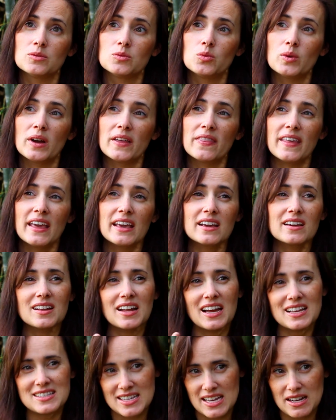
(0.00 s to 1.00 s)
when they could
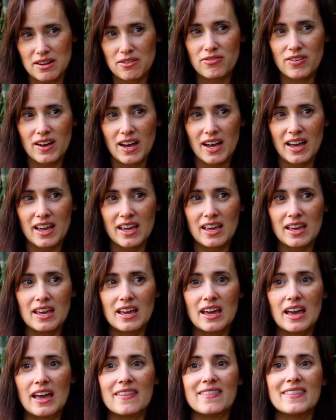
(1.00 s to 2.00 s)
identify
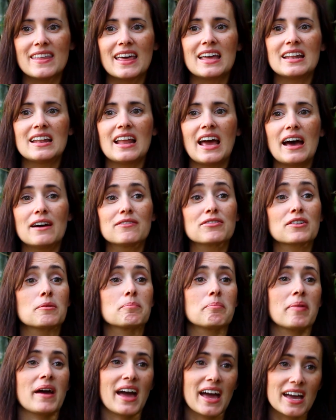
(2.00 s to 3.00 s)
and then have
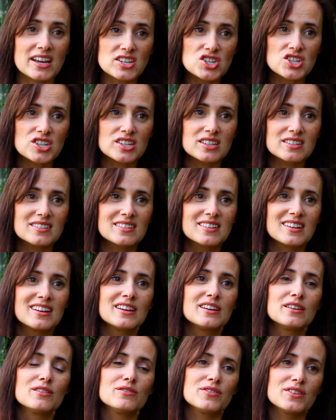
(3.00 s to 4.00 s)
compassion
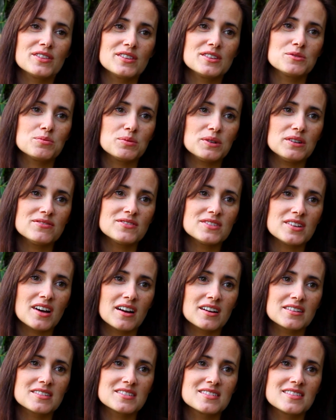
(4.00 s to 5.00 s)
for these wolf
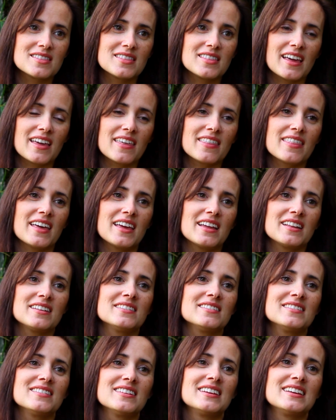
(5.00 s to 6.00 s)
dogs, they
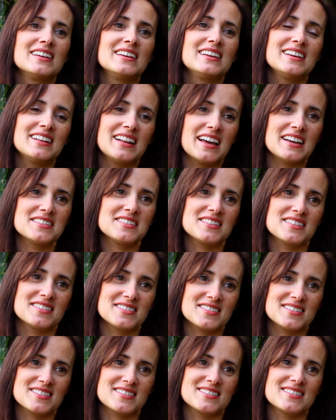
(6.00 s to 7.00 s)
then, in
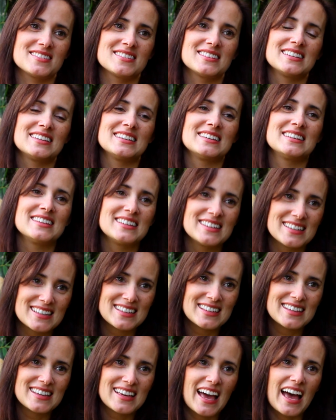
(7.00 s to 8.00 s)
essence,
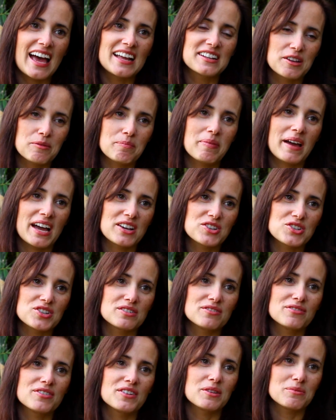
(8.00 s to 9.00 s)
had compassion for